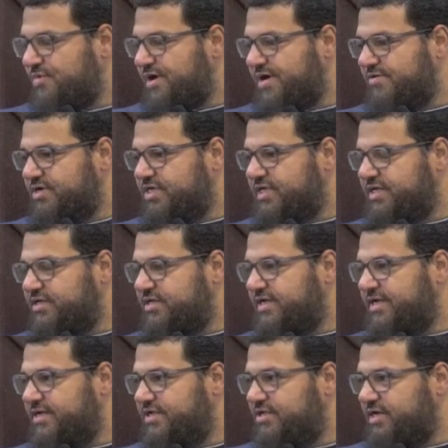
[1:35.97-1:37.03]
I wish
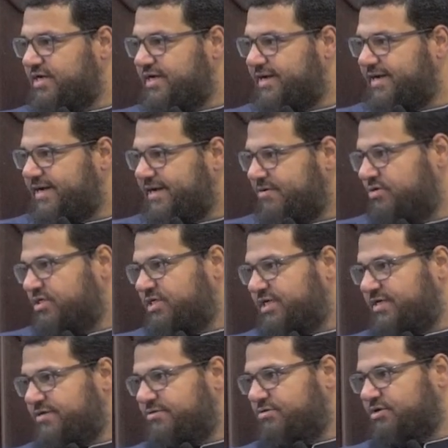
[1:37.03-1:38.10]

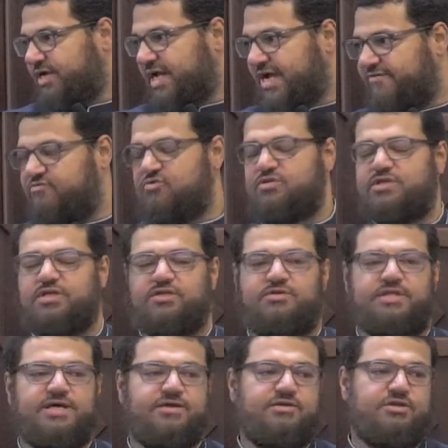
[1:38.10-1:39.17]
I don't have to tell you
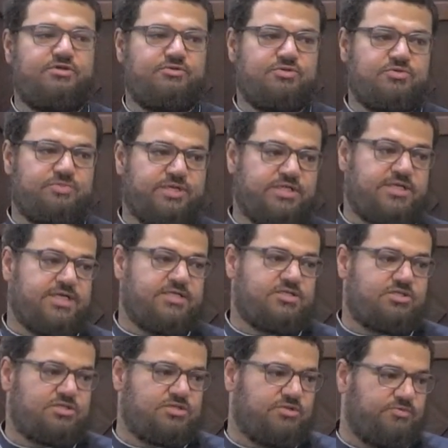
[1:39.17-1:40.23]
that news, but
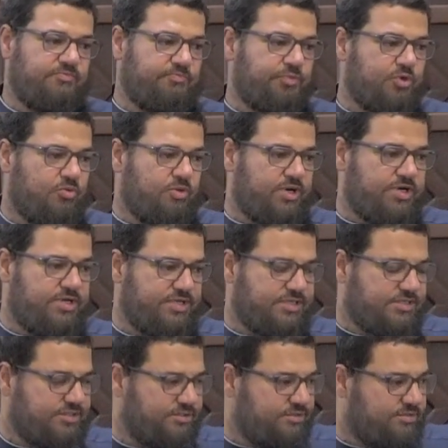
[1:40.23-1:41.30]
that's what it
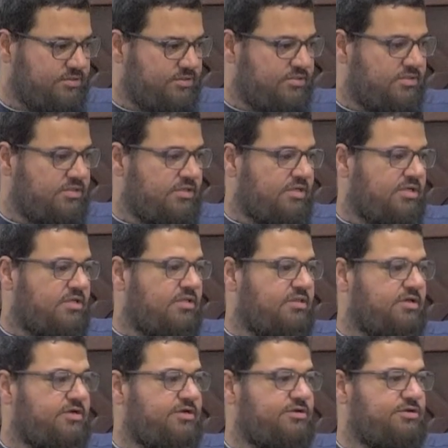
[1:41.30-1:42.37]
is.
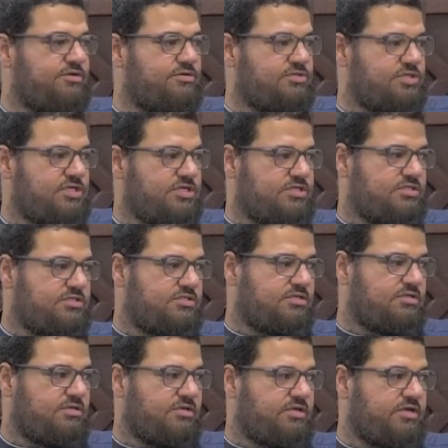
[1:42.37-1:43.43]
The good news is,
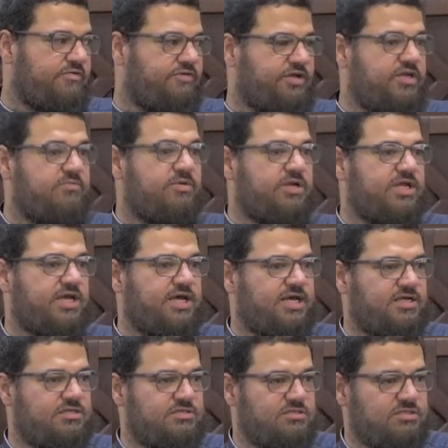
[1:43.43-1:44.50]
if anybody
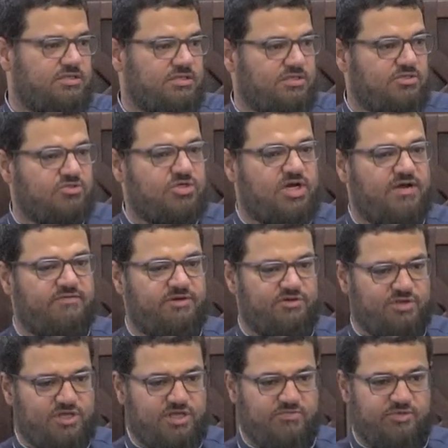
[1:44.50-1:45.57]
has to have a
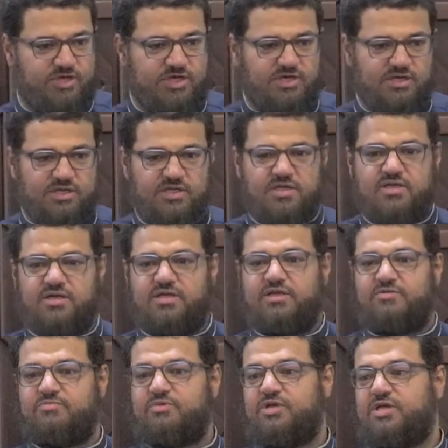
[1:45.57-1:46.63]
leukemia, let
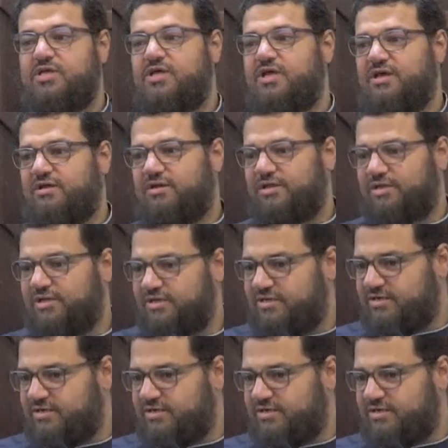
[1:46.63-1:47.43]
it be ALL,